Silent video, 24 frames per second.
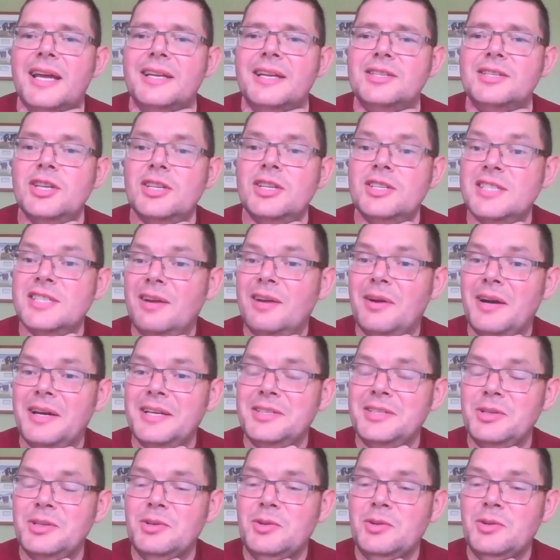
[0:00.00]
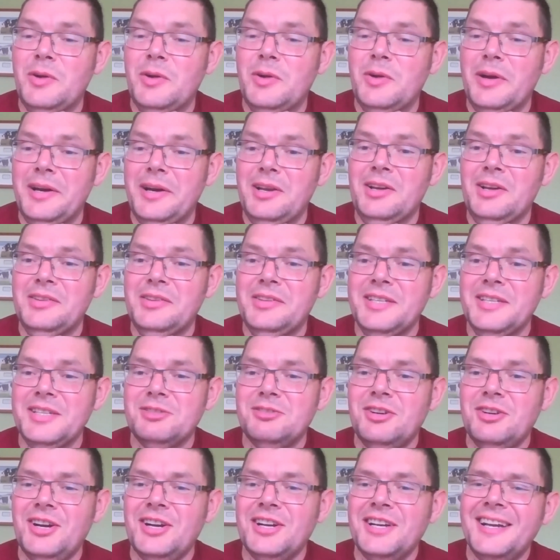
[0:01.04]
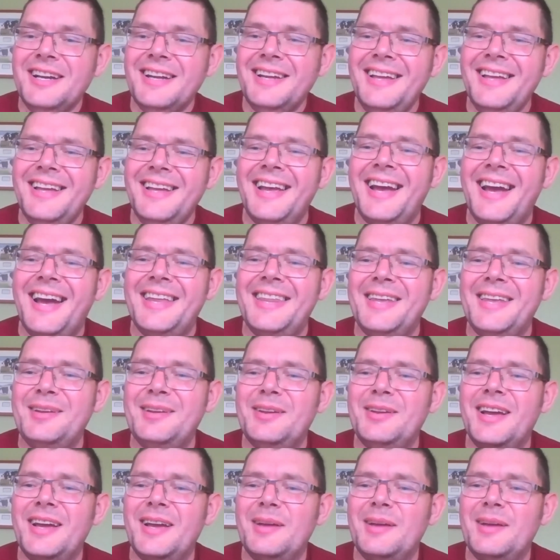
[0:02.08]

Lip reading: It turns out I do quite a lot of things wrong. And then